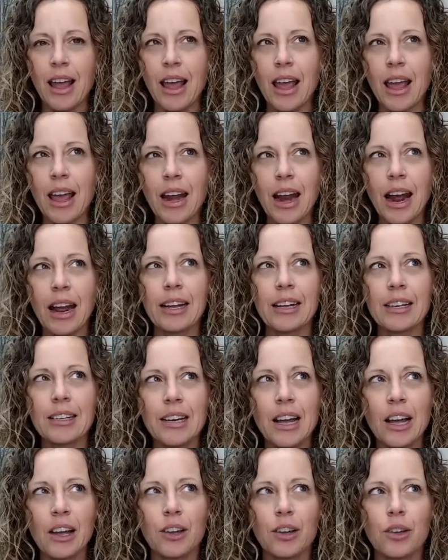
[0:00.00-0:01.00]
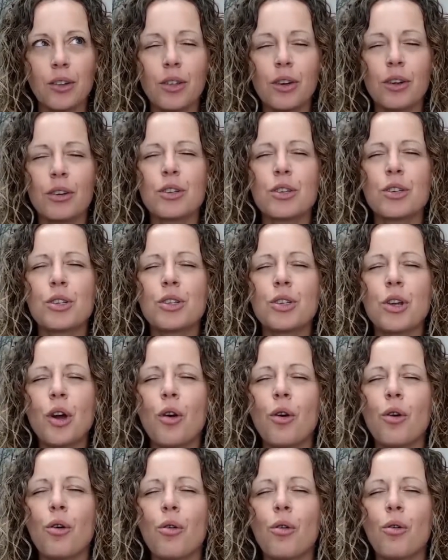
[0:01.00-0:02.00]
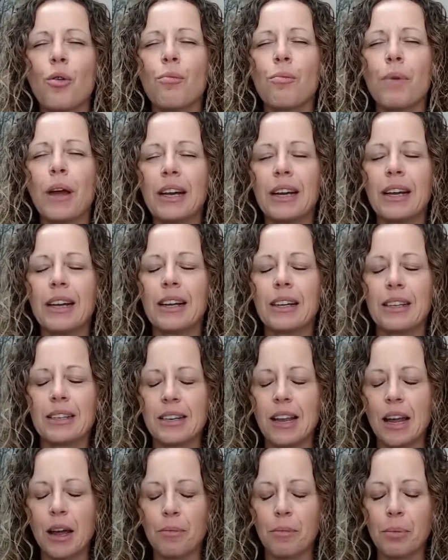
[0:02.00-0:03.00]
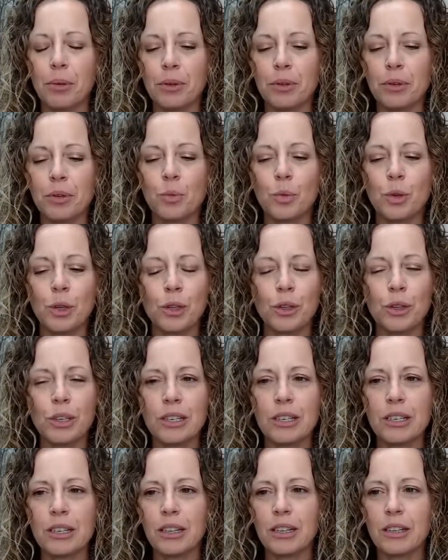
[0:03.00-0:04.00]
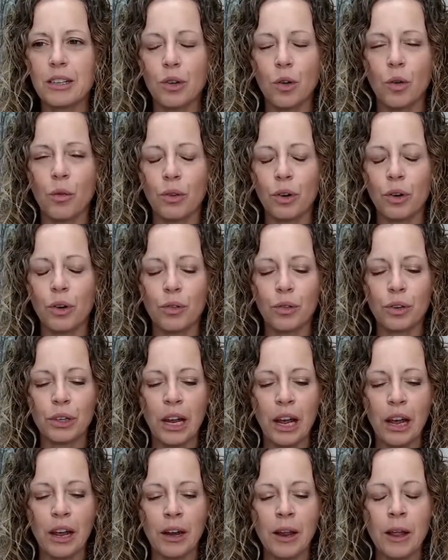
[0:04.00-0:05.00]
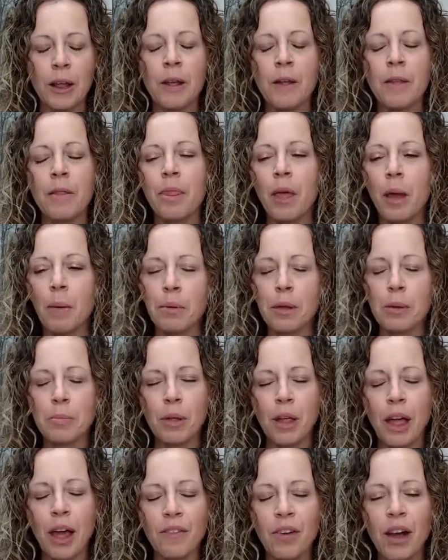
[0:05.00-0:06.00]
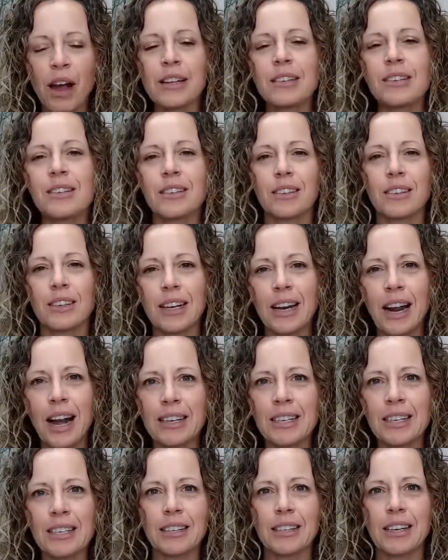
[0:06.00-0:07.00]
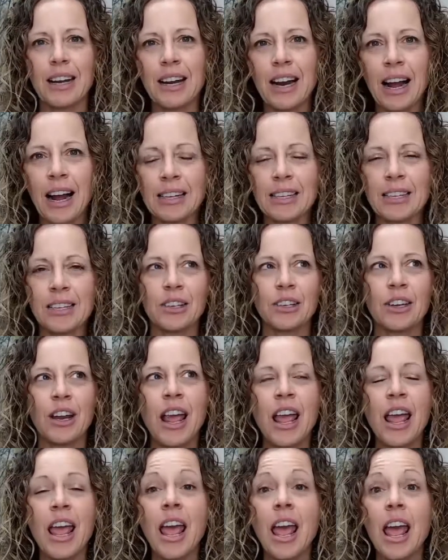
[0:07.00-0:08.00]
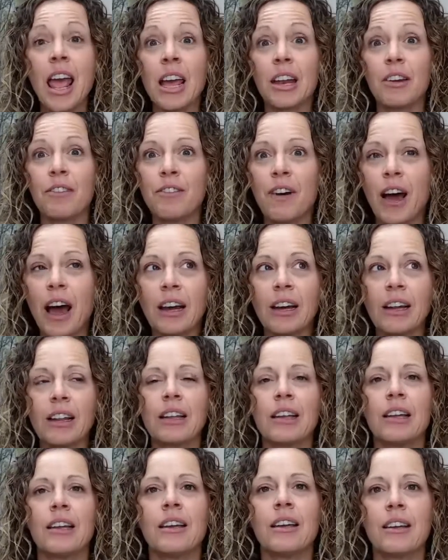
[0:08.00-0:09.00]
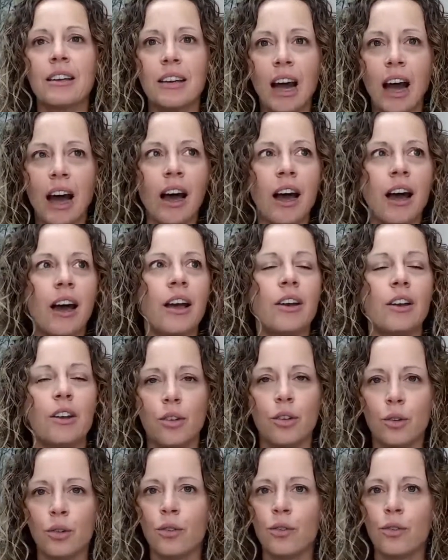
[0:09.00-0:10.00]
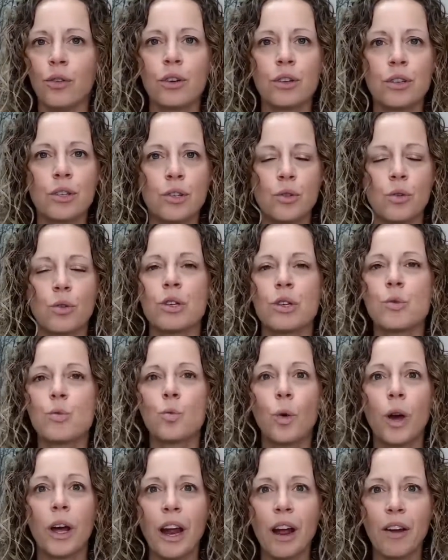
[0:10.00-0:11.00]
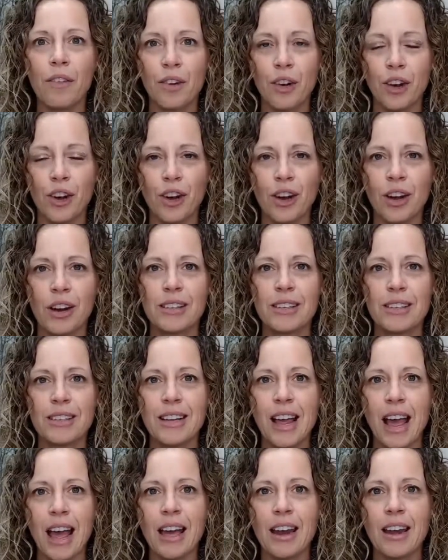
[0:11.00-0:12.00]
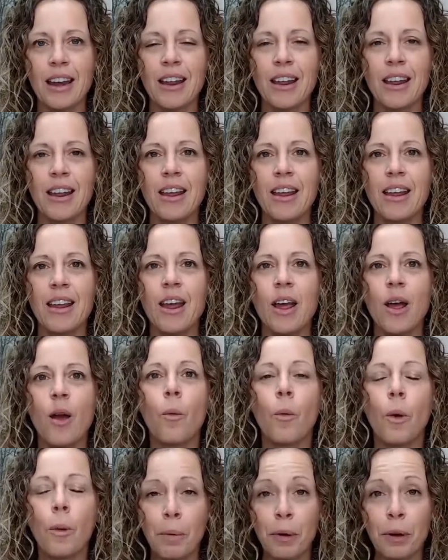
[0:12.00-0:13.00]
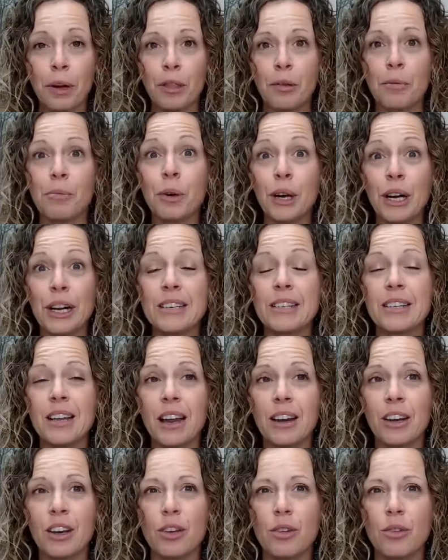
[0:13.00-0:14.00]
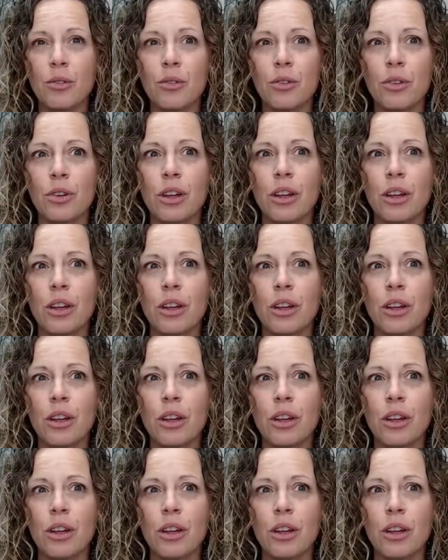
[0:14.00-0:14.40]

and i can tell you there's so many examples where you can see this over and over again that people have hustled and hustled and hustled. And finally, God, universe, source, whatever said, we're putting the brakes on you.